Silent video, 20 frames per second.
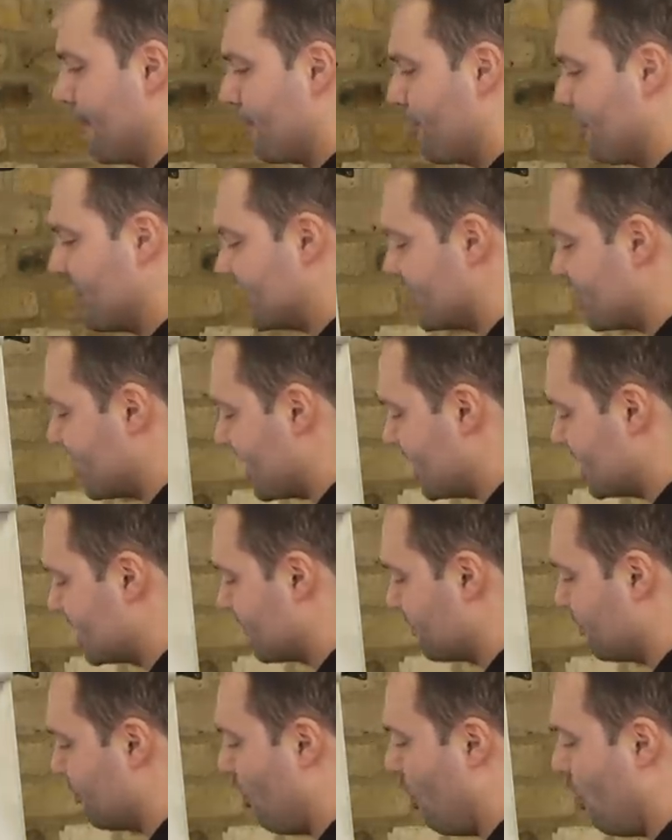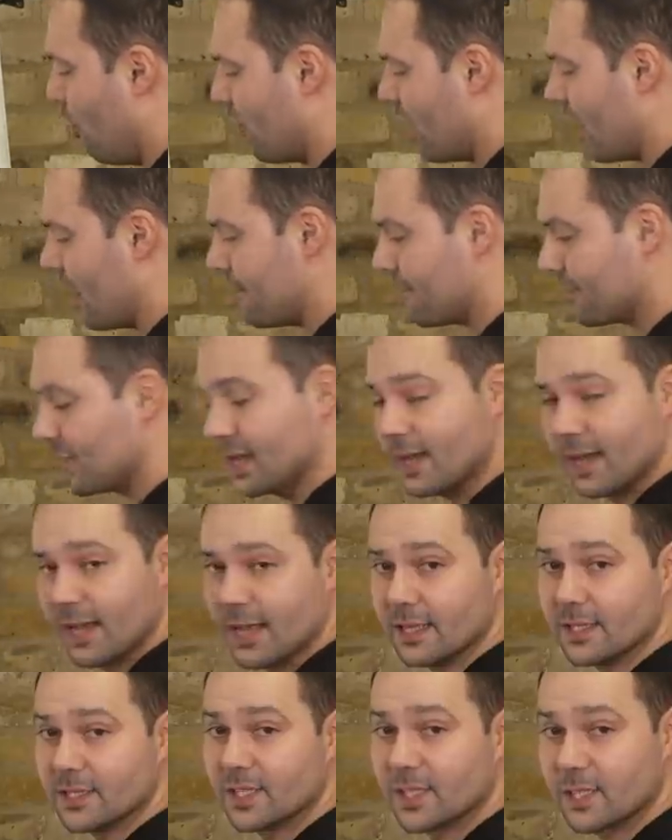Britain is poorer
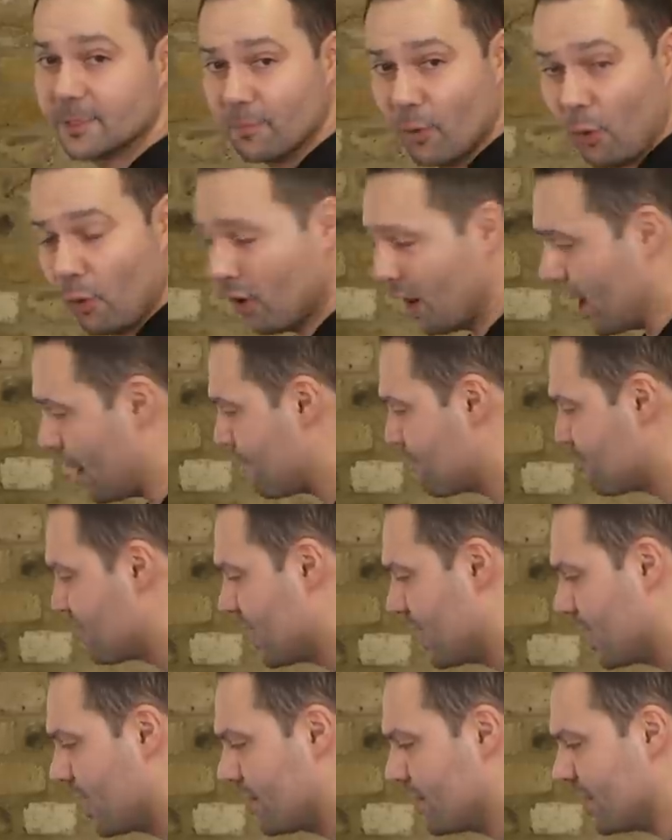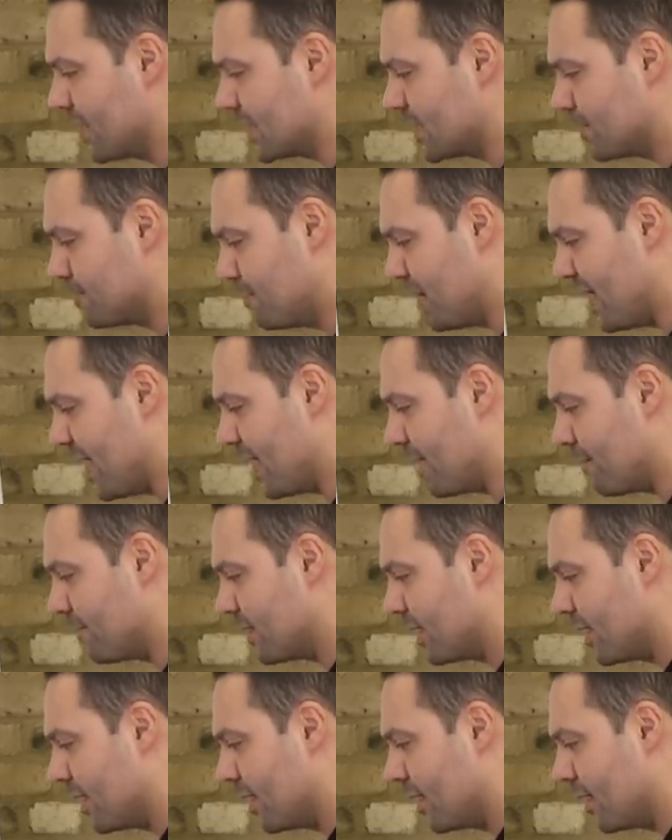and smaller than it's been
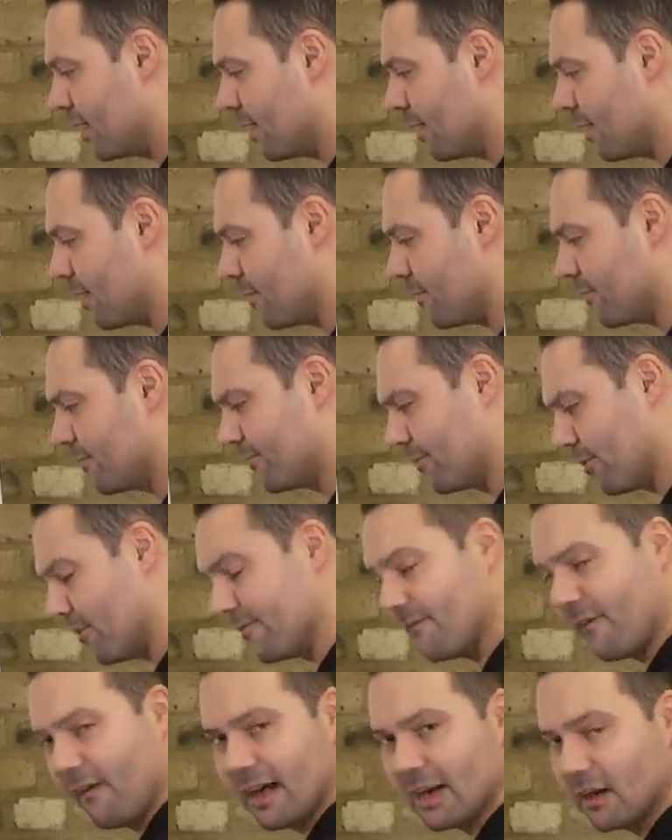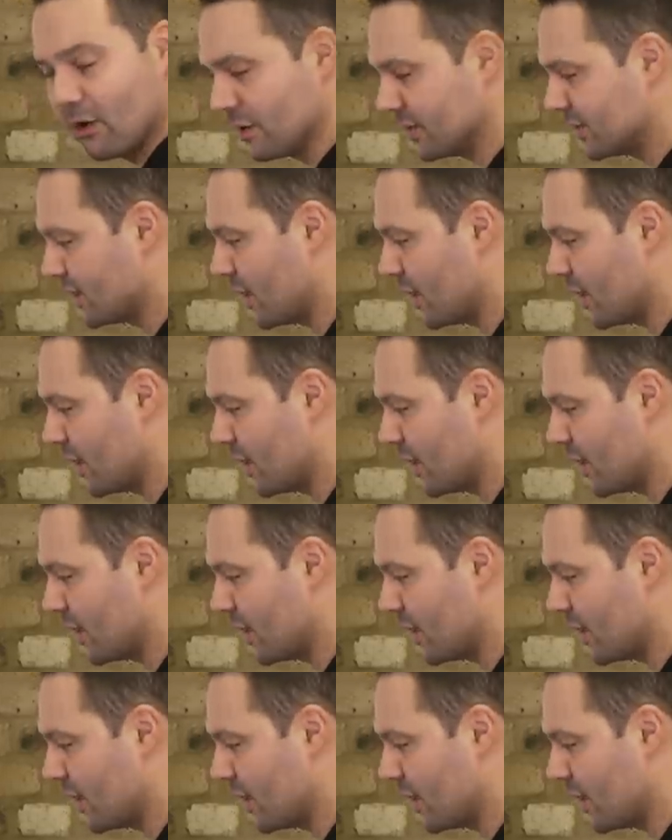uh, for a very long